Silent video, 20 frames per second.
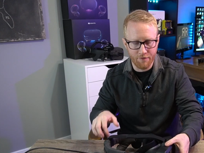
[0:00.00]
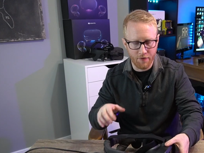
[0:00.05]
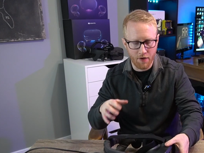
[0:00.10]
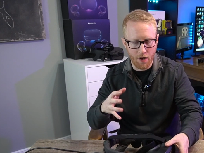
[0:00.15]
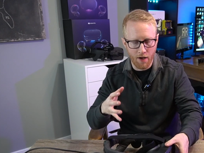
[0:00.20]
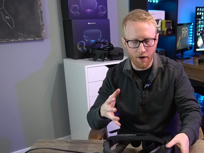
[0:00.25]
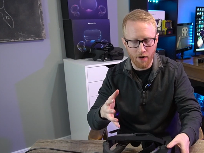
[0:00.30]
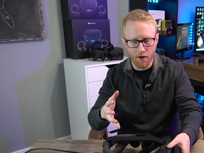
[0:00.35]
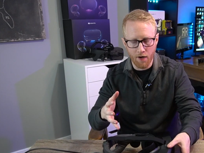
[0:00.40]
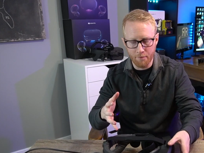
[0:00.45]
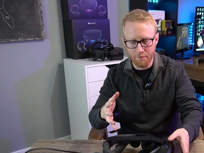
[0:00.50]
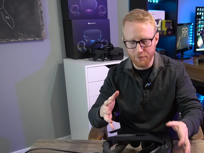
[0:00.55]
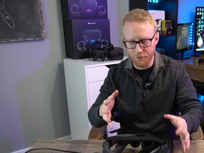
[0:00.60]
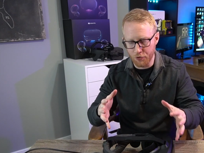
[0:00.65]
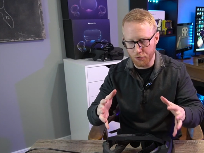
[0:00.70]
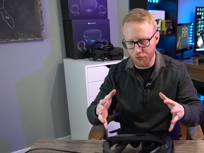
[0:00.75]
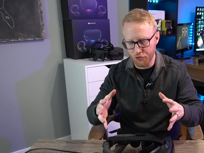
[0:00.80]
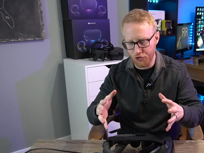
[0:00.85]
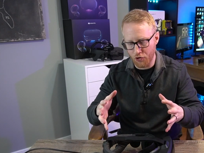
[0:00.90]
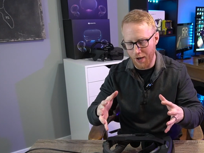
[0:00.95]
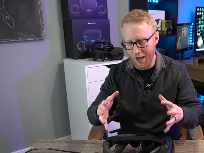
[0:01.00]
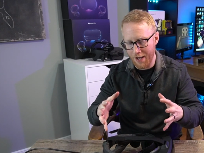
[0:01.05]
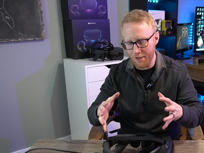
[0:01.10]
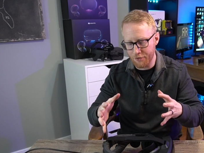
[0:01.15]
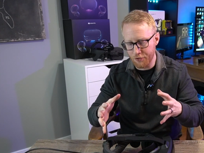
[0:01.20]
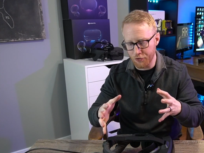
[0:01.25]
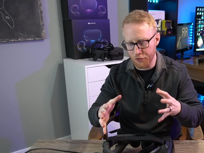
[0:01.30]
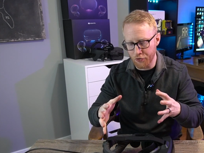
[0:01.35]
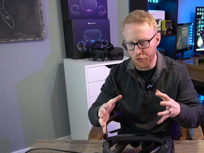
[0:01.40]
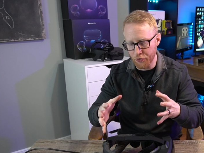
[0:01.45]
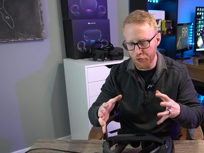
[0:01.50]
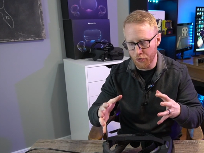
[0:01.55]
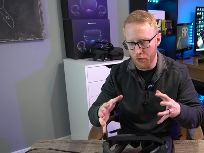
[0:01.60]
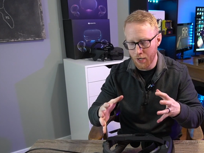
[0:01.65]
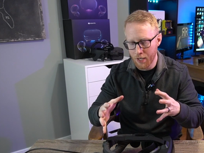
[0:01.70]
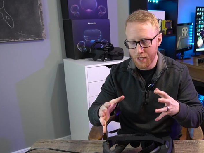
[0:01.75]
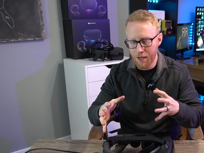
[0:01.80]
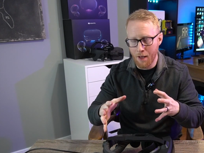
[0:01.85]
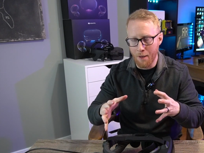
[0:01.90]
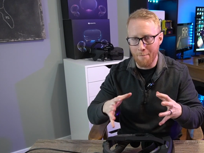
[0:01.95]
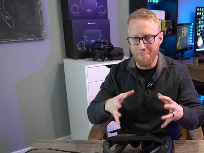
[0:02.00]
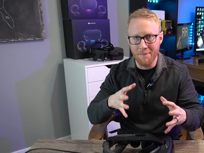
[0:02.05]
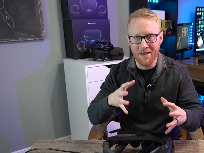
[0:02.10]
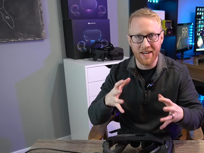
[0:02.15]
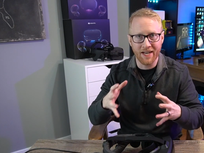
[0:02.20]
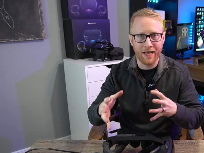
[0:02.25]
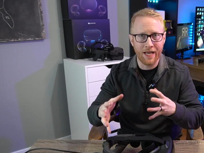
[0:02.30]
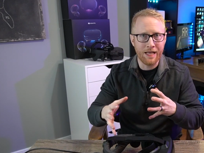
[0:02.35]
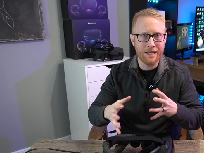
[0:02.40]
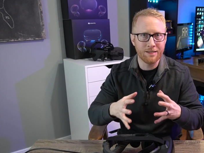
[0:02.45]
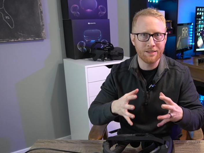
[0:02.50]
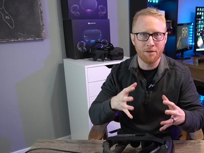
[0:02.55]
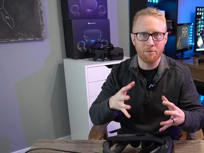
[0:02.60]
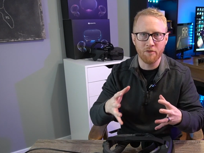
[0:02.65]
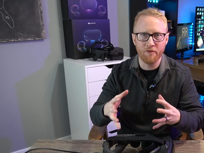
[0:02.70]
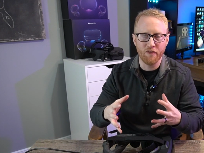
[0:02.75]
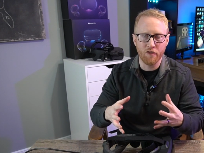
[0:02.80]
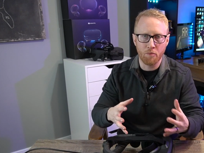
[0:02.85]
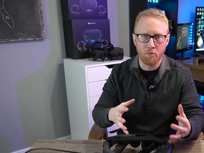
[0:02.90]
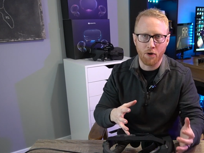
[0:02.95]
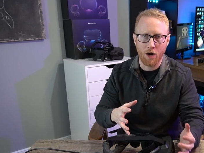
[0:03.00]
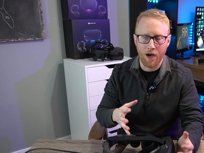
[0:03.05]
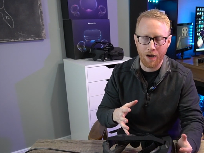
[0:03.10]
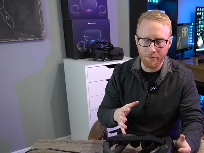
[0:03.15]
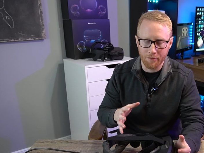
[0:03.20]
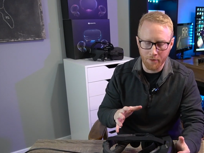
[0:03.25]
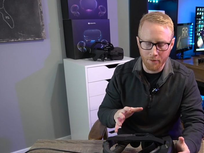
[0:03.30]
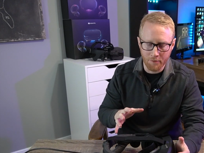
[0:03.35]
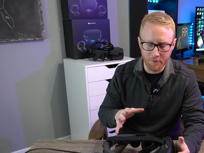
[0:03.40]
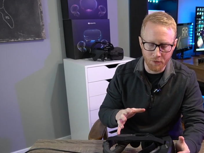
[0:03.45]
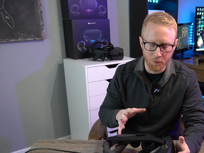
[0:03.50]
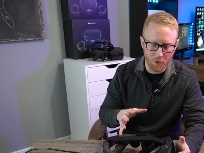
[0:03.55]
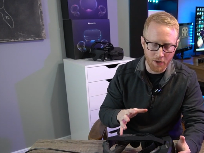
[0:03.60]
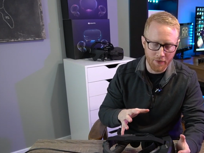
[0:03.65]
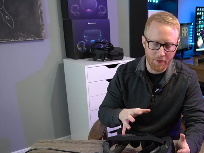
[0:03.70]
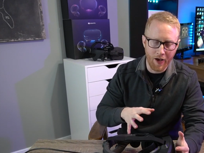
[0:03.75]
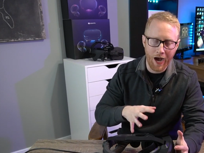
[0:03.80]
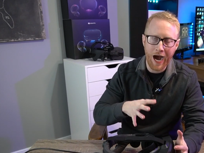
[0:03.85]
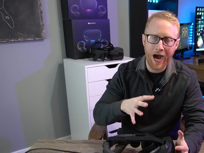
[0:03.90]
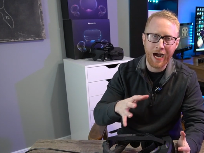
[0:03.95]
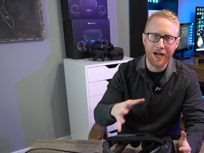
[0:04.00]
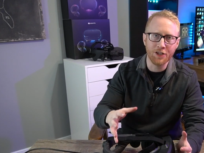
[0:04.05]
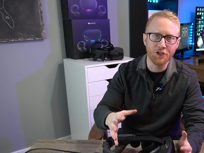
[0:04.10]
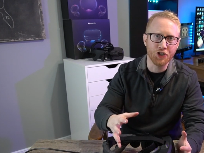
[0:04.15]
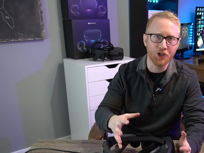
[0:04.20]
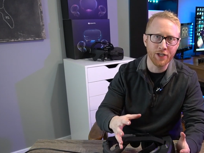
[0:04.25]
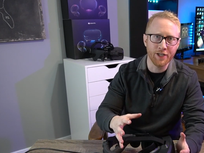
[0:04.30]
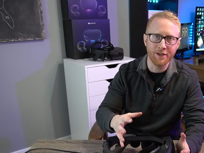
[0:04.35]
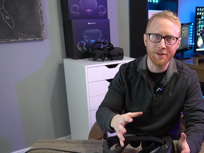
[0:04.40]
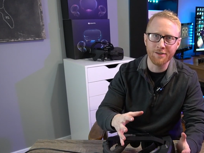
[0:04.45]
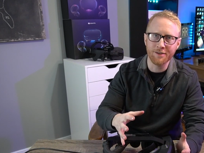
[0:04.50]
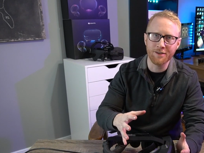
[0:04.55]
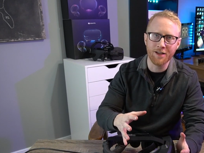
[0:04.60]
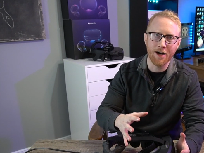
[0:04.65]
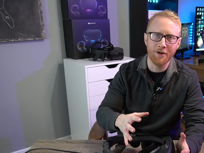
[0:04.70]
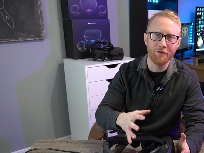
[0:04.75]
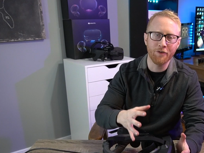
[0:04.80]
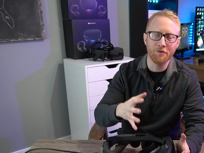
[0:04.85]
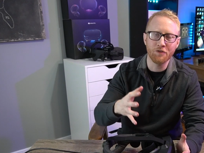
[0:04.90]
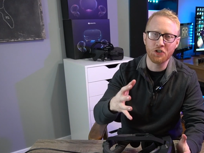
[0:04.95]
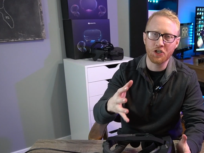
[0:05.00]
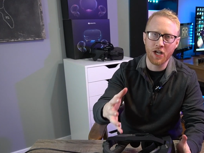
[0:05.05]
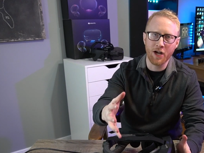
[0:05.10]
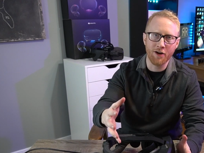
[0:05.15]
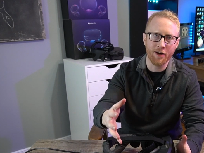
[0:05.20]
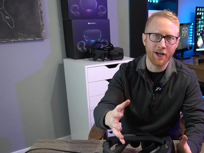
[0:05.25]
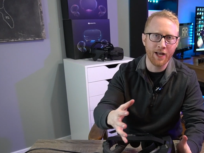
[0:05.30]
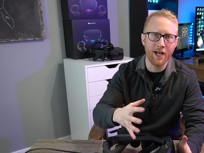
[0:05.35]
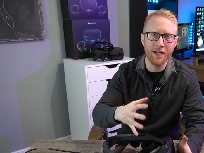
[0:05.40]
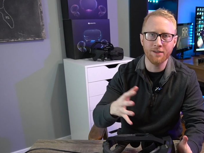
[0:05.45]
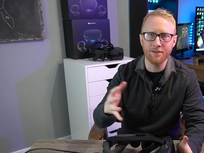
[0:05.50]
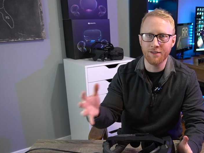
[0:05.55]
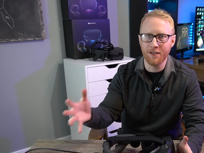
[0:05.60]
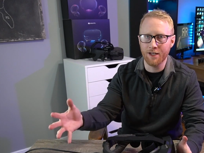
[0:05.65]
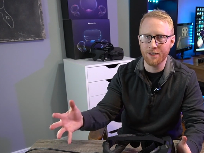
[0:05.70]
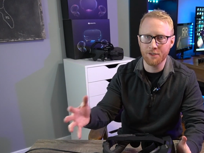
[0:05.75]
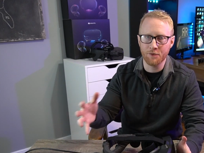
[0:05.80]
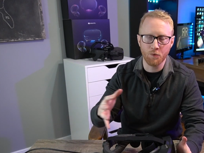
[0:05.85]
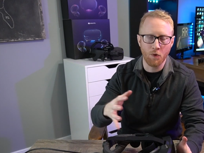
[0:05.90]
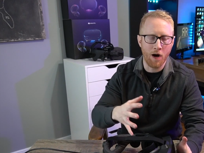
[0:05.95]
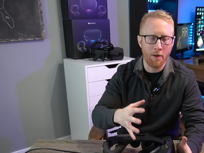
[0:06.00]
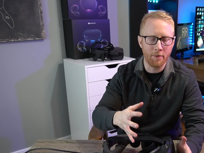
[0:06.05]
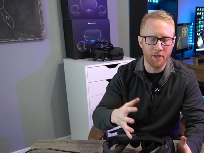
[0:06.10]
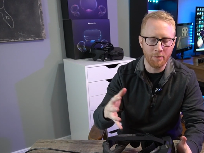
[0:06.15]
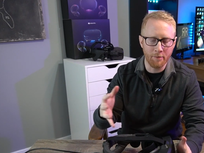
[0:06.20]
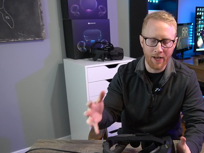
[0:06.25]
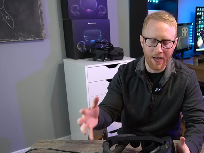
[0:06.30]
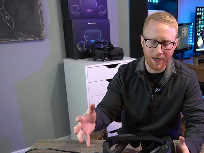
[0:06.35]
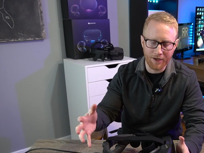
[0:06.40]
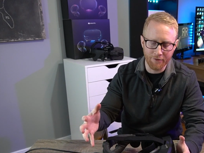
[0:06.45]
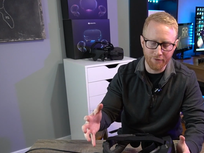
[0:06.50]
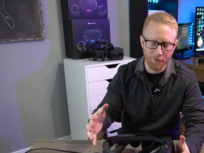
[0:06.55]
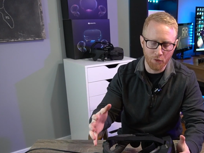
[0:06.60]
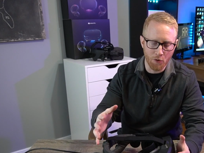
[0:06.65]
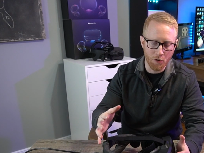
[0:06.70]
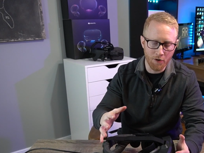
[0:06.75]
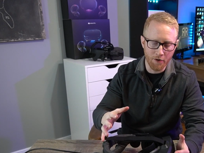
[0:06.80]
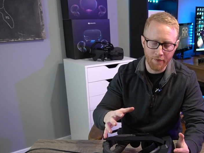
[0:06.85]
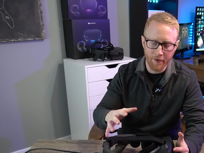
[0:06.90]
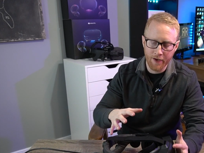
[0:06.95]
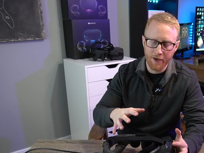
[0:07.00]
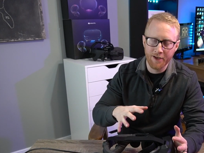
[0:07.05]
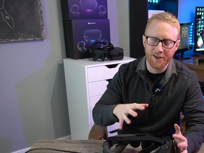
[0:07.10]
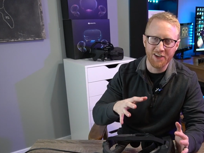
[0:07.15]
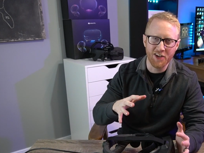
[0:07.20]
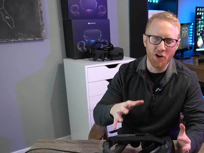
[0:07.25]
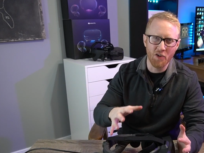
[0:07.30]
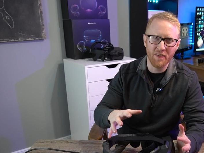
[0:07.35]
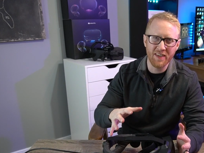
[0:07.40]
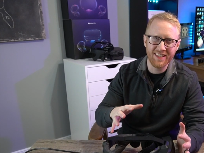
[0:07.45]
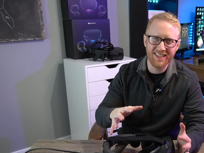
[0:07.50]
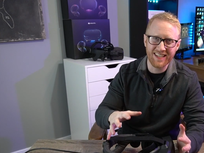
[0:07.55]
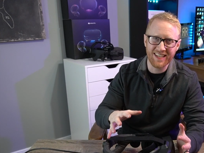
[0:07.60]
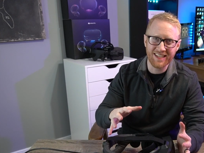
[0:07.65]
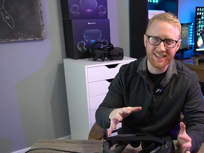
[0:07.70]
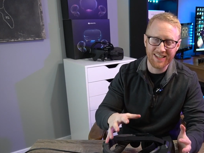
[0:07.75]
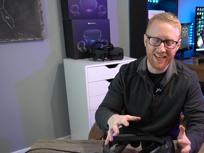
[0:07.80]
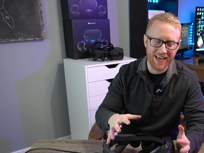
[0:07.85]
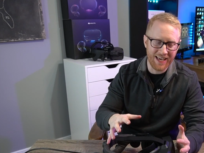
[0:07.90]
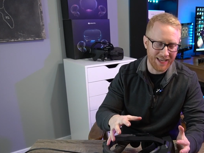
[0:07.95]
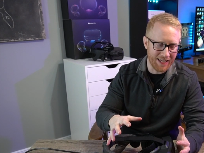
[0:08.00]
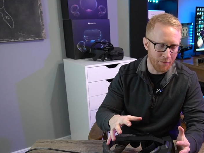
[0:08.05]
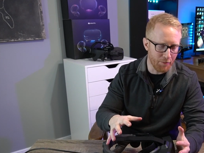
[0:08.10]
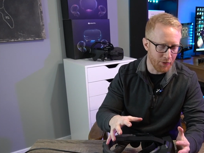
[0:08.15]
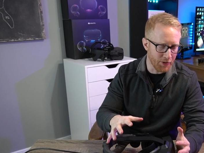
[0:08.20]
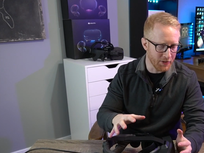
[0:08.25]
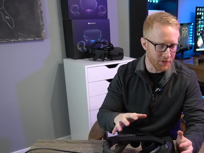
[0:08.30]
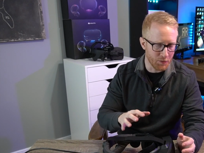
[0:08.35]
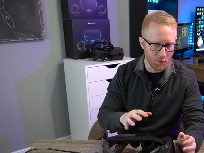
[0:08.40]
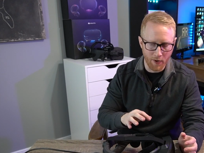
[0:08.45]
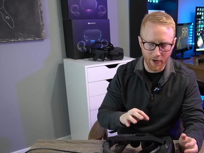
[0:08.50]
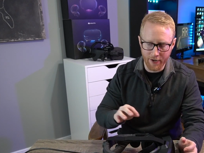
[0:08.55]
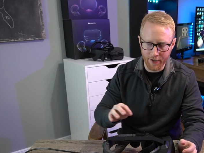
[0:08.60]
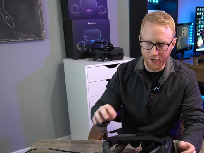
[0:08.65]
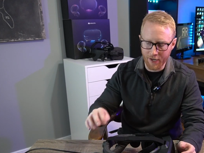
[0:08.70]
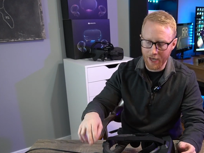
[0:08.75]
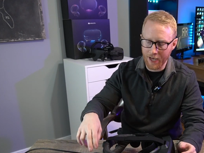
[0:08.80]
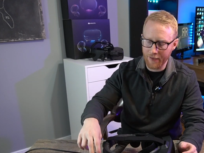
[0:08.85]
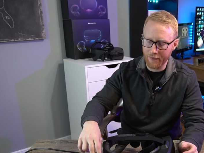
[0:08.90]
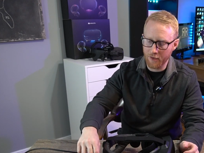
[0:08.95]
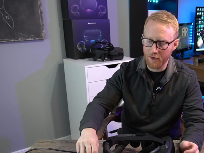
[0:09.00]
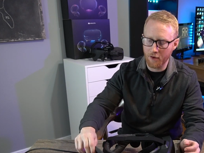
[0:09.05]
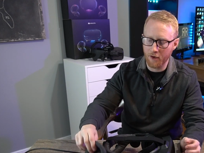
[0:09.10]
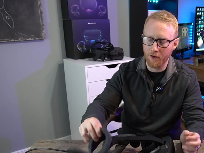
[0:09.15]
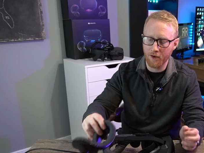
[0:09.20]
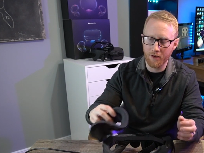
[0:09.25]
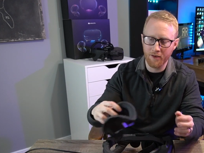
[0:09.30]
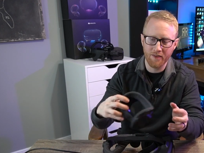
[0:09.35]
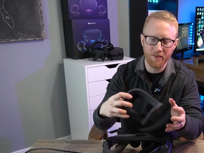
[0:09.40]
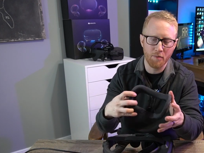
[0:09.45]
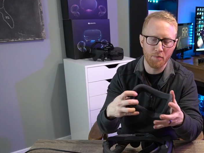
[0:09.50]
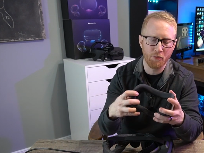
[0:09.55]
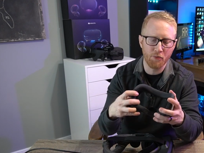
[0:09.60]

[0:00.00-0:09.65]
thought up to try to mitigate some of the problems with hygiene and stuff of sharing headsets, swapping back and forth. You know, these things can get pretty sweaty, and the